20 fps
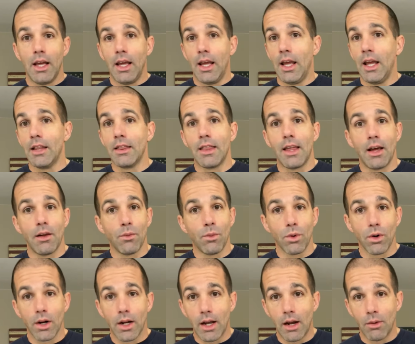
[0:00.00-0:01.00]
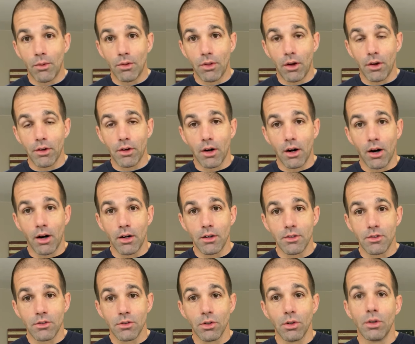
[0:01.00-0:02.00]
hit that workout with all your heart
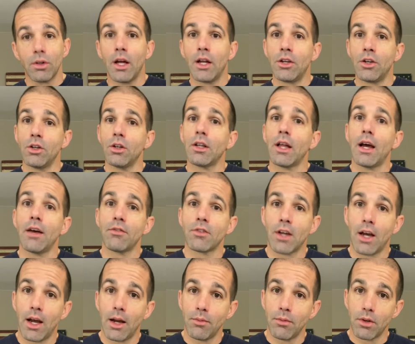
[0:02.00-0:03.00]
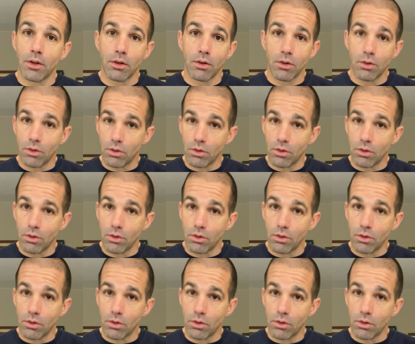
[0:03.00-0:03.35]
and soul, and you'll have time to